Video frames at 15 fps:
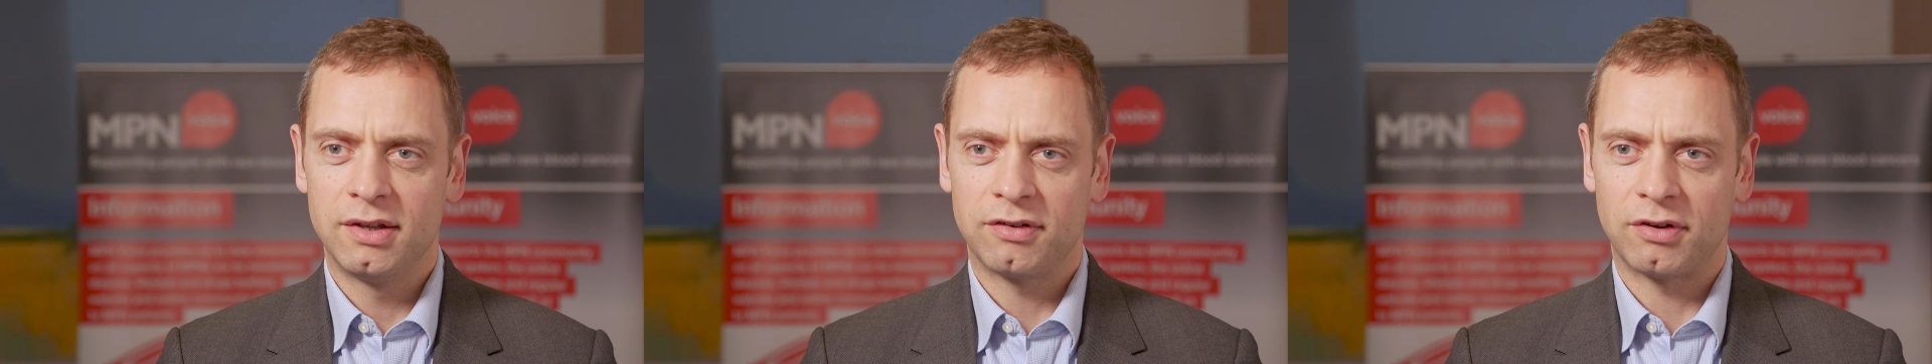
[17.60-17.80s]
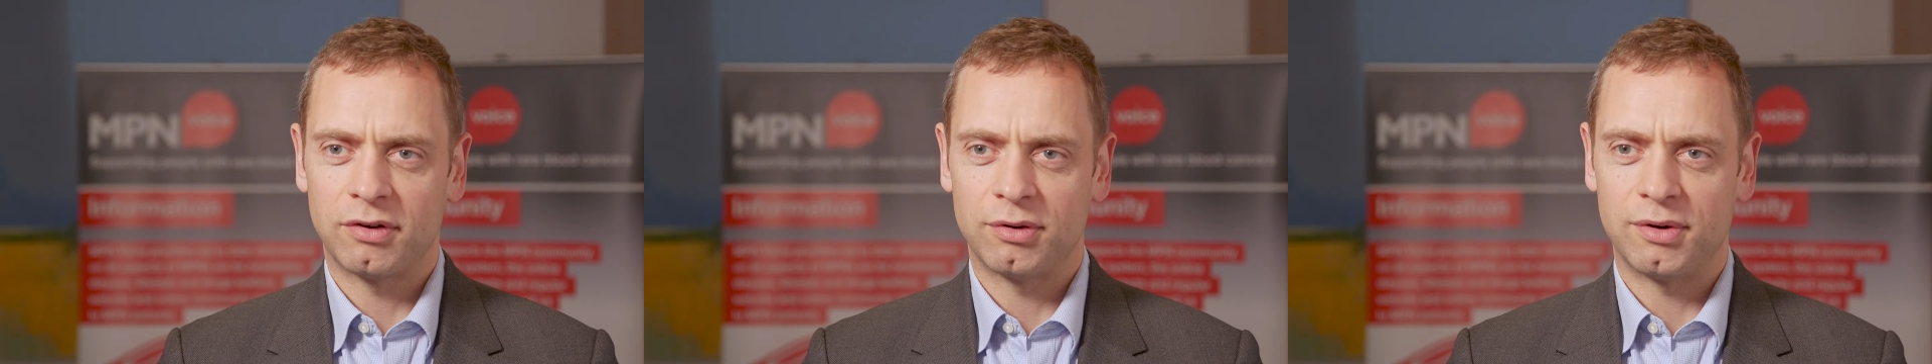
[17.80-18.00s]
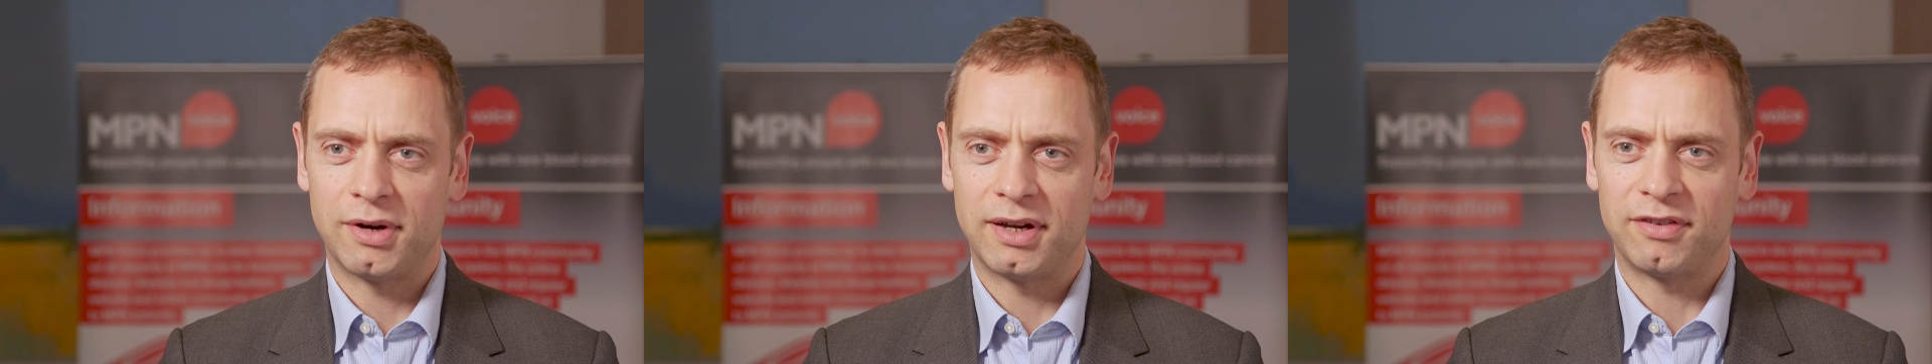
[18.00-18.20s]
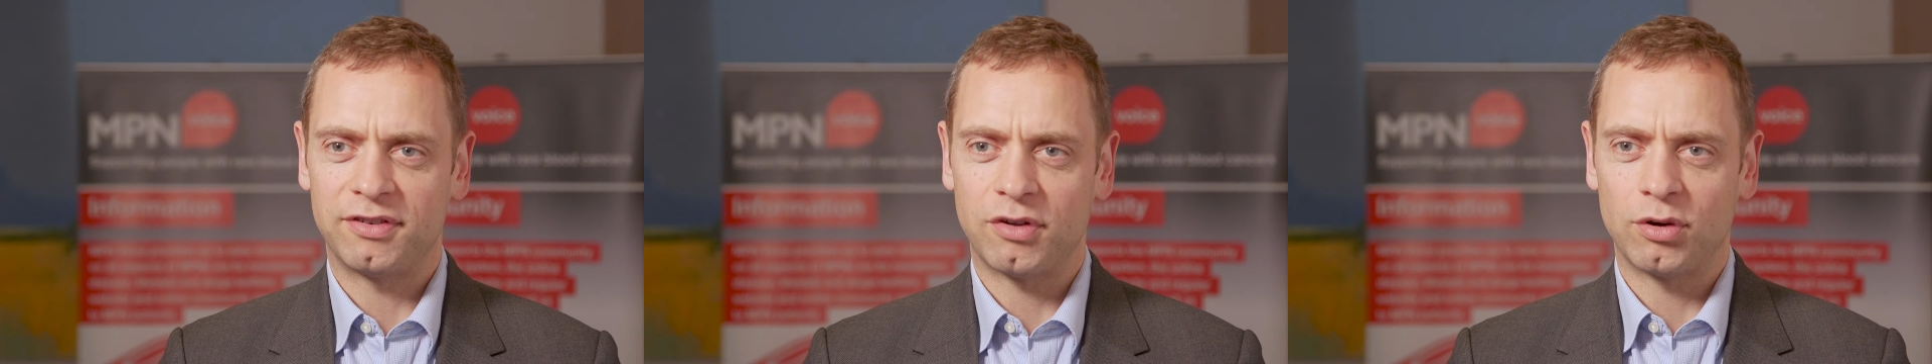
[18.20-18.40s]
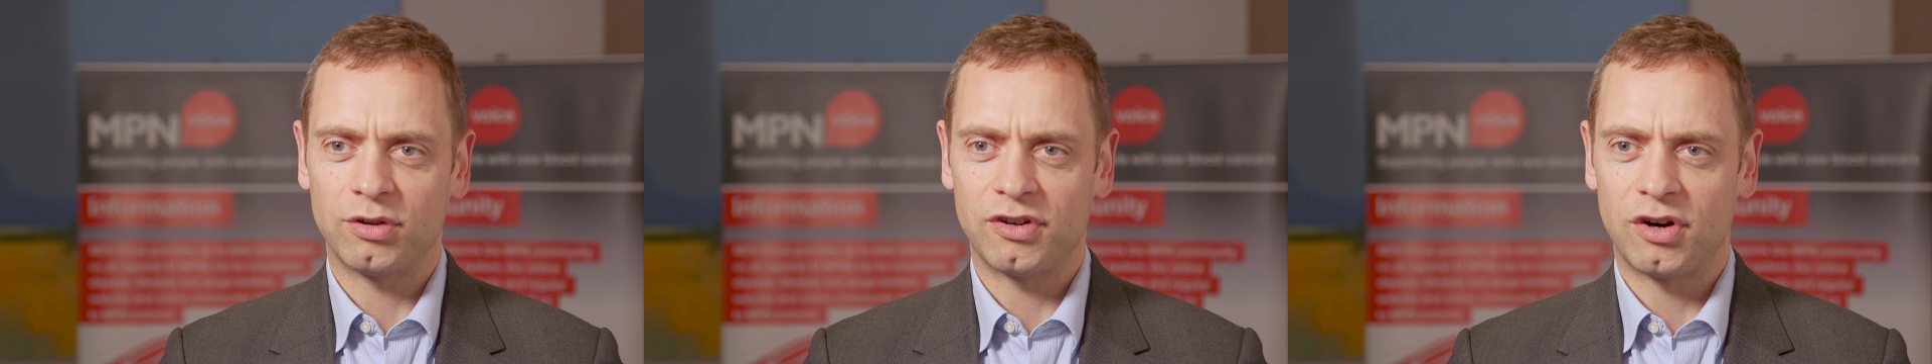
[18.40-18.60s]
So I
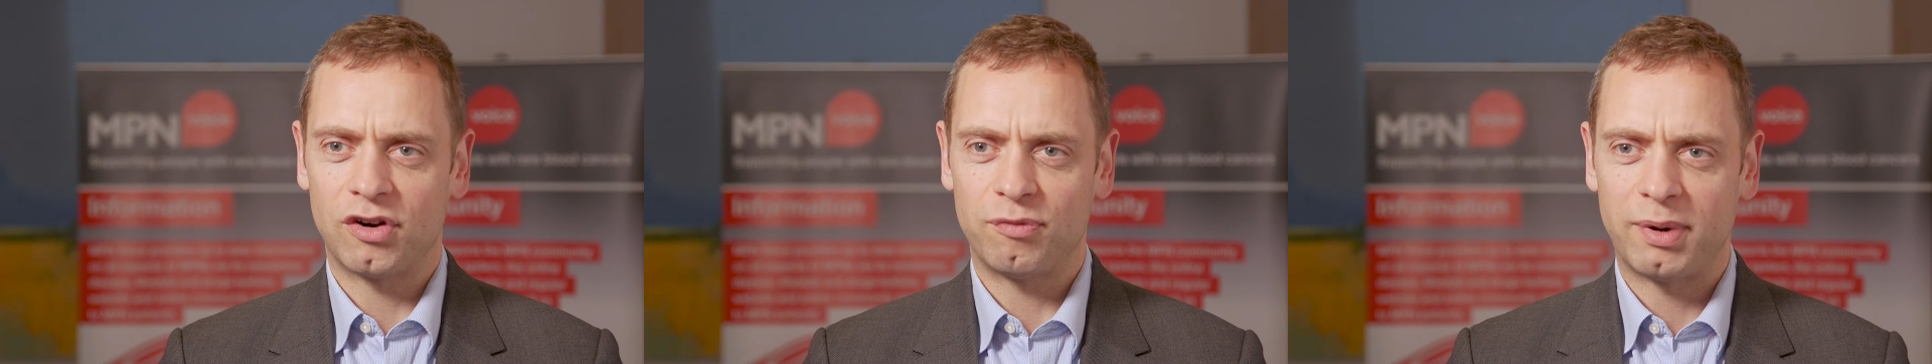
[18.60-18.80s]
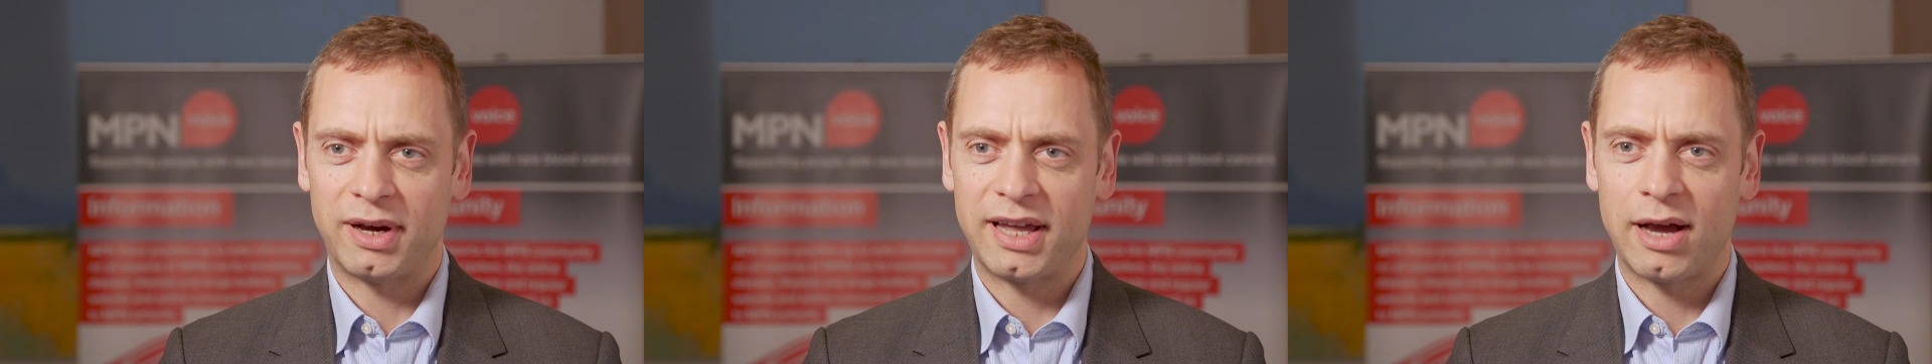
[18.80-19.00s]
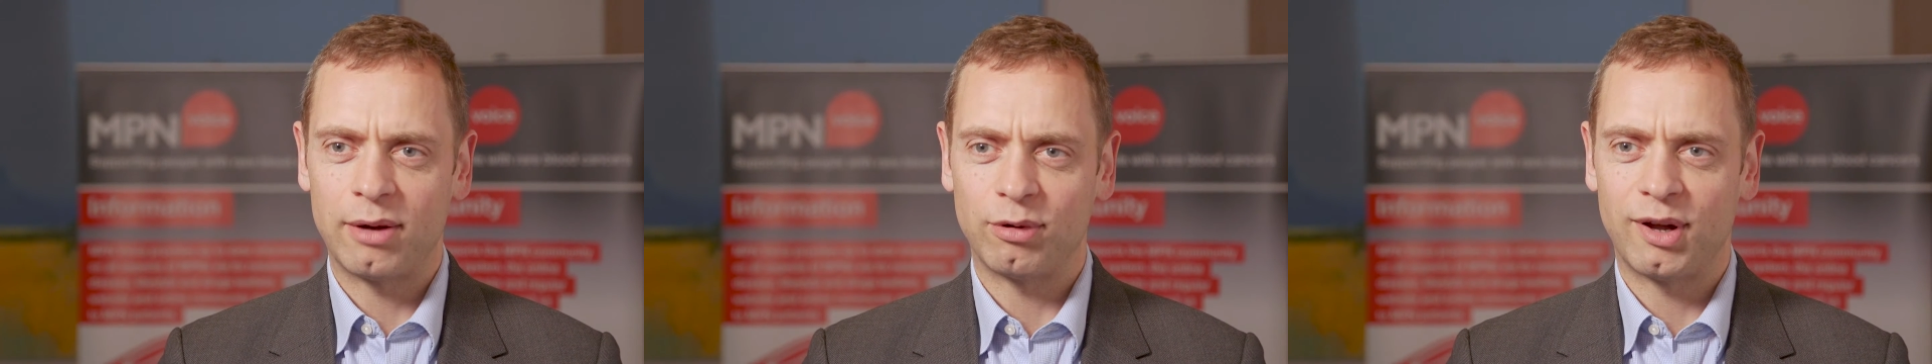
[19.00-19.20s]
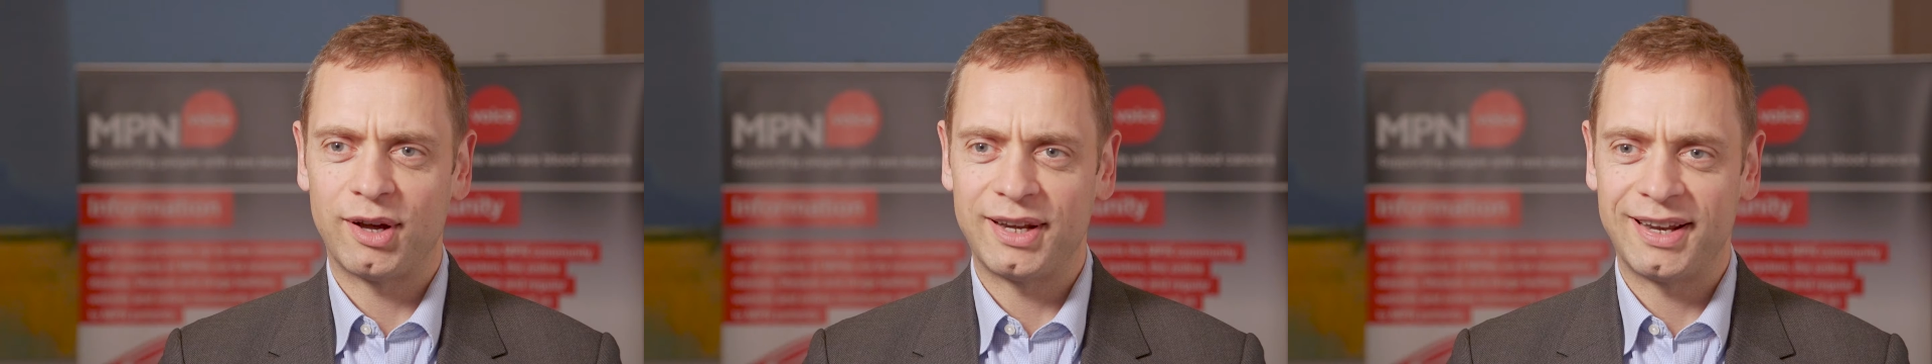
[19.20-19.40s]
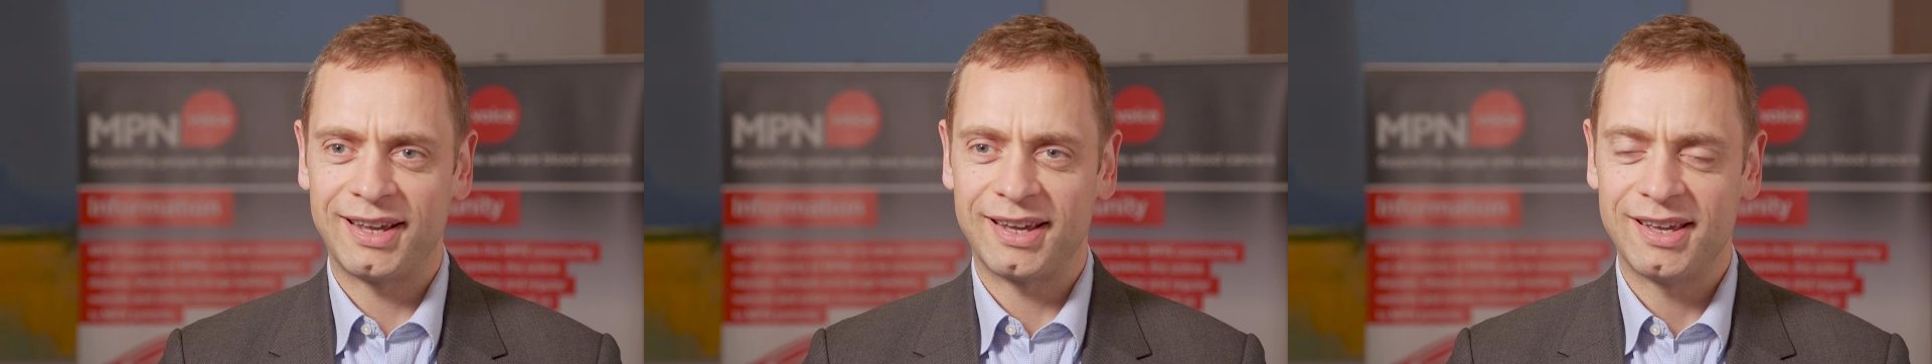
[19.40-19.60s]
started off by
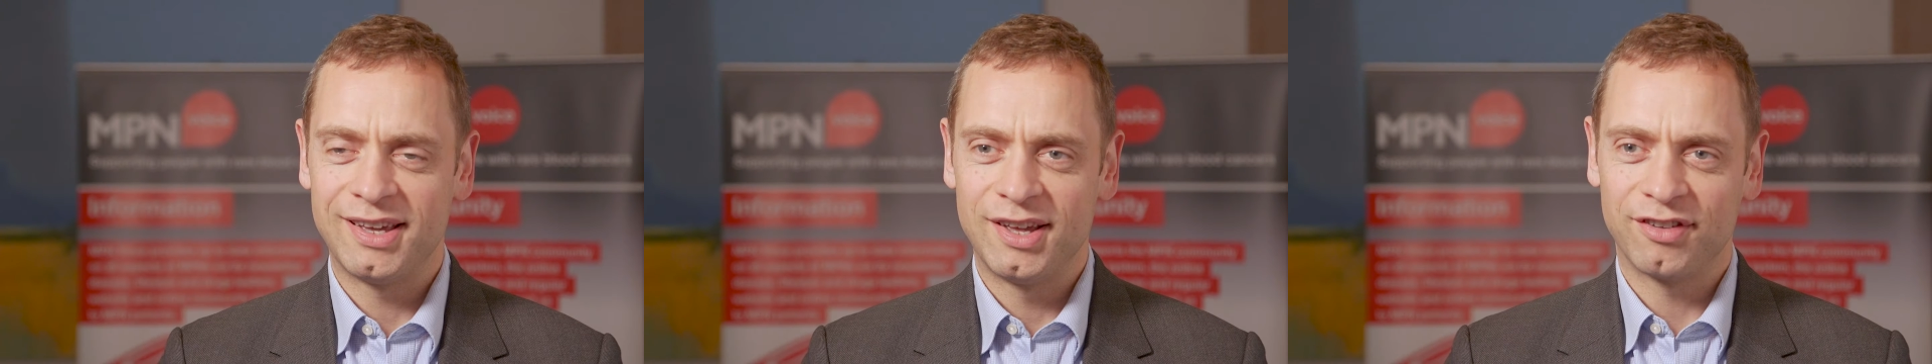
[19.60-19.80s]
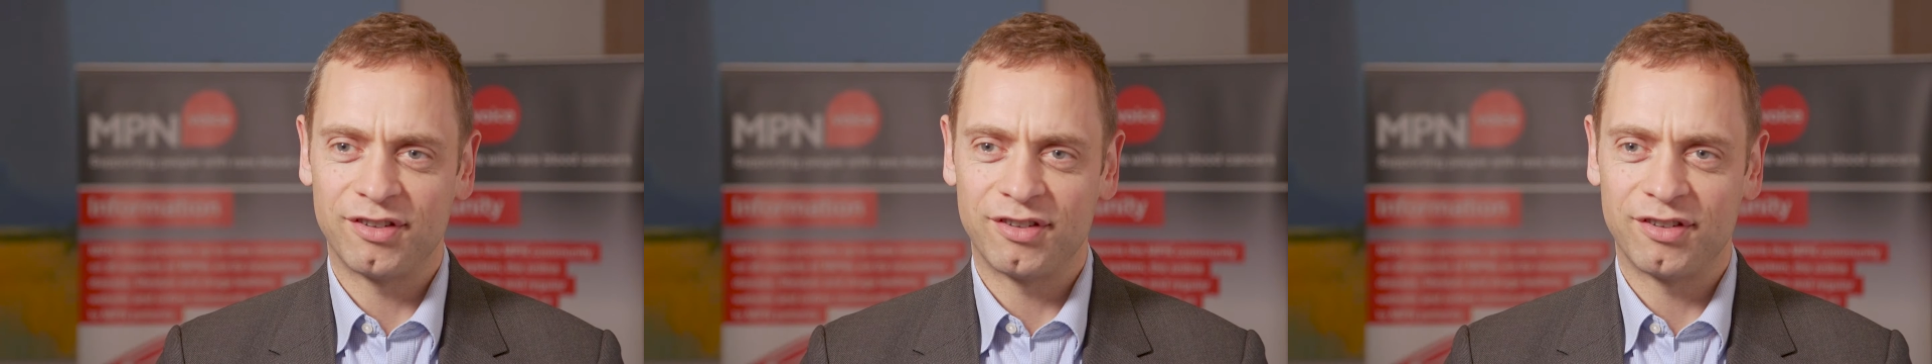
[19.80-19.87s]
outlining